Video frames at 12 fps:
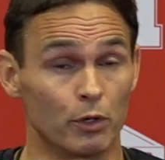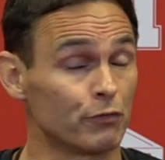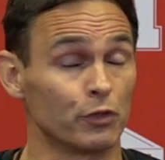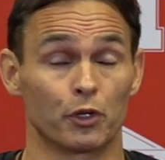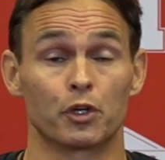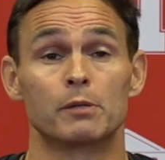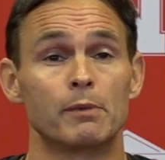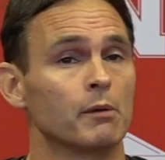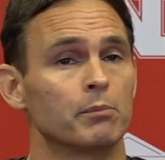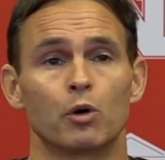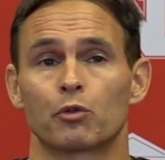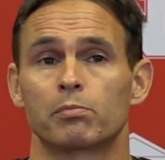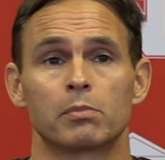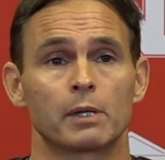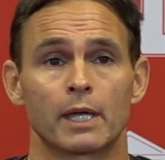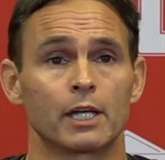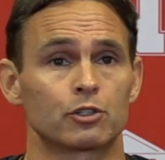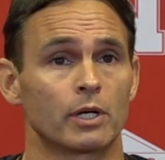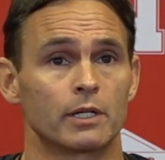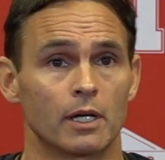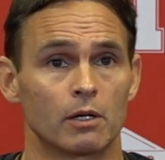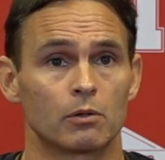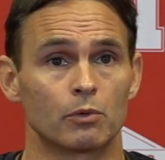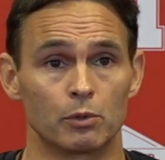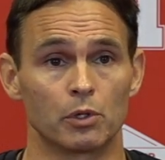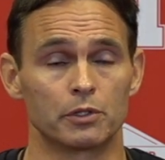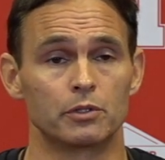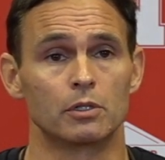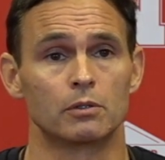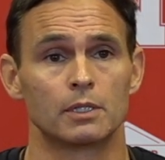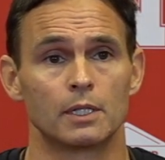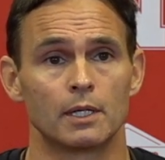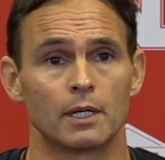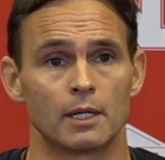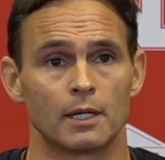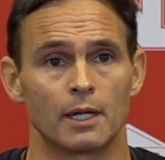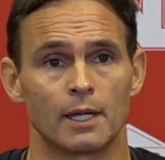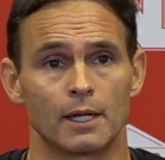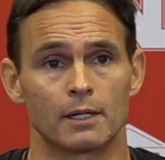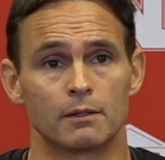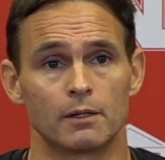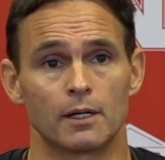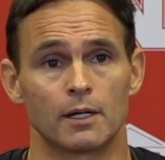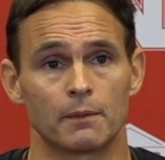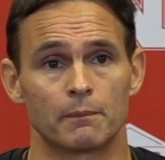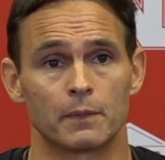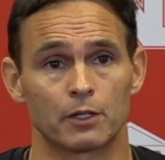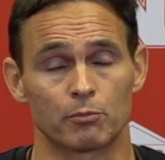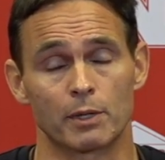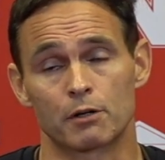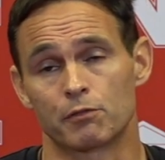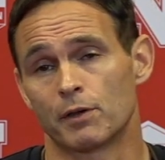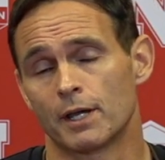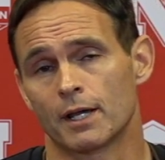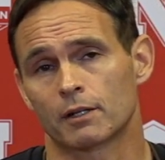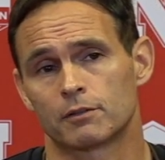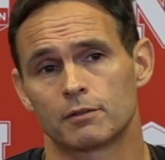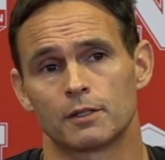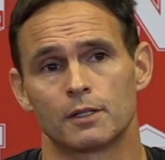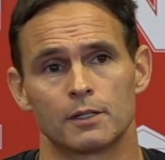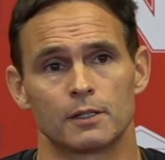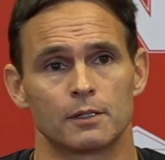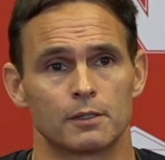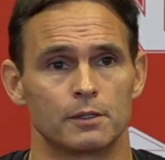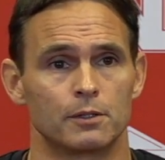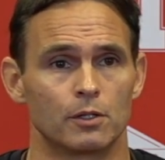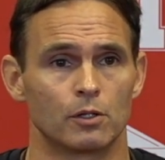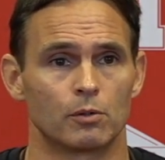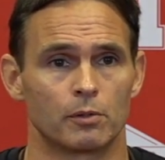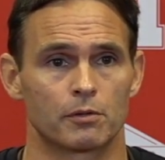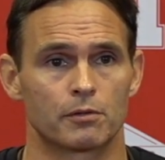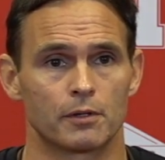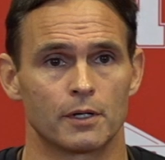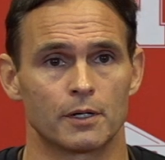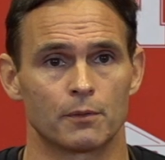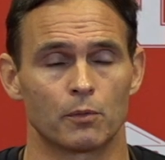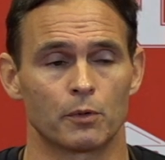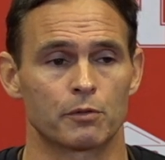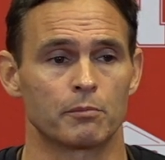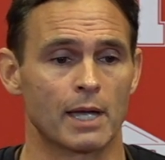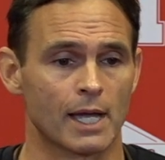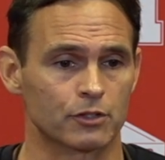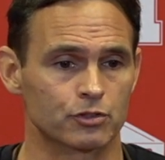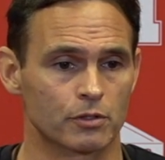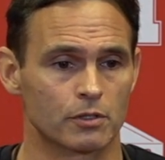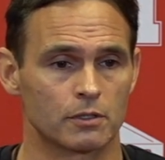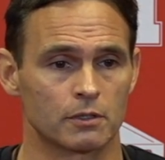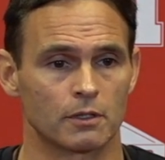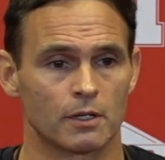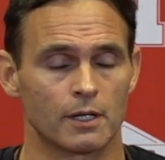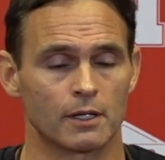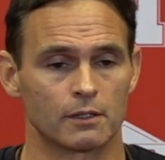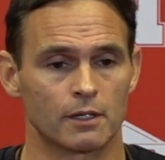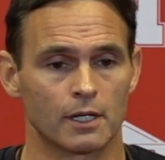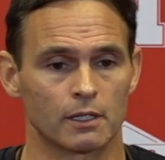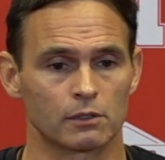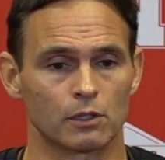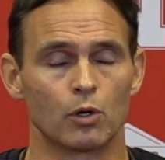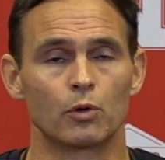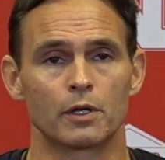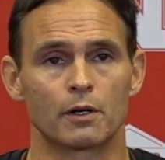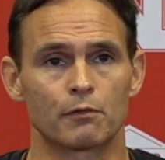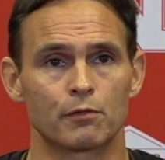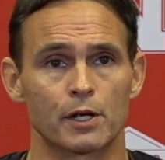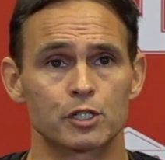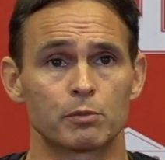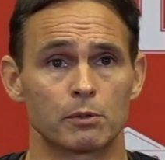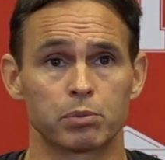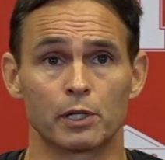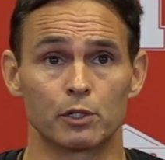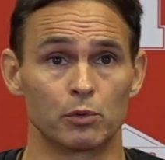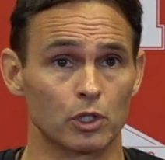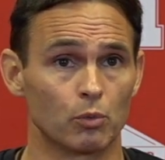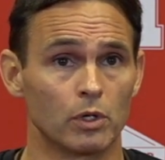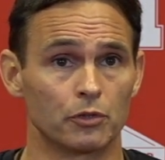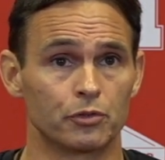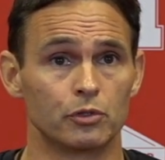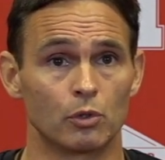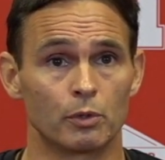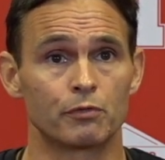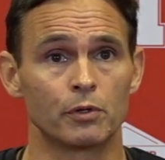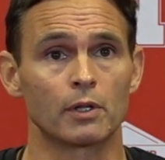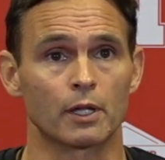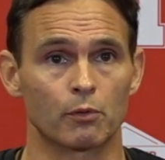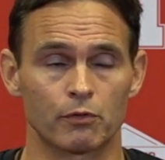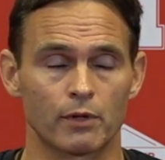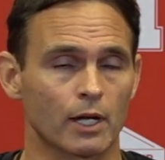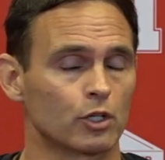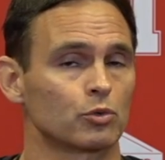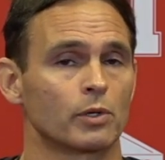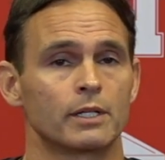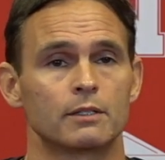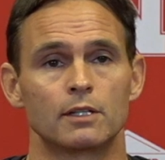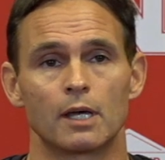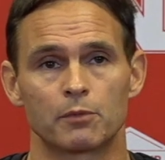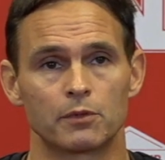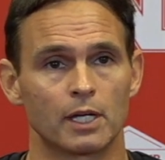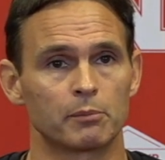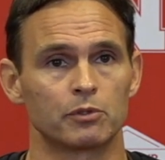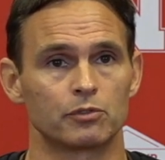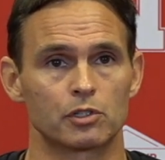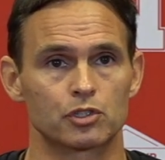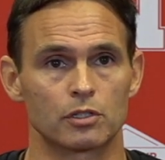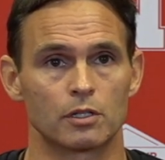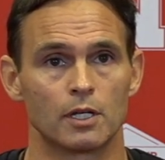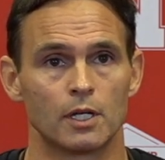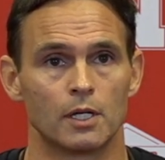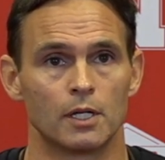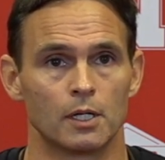We feel good about both guys right now. We really do. And as a matter of fact, you know, with Masker and Logan, our freshman, playing really well too, we feel like we've got great depth at that position.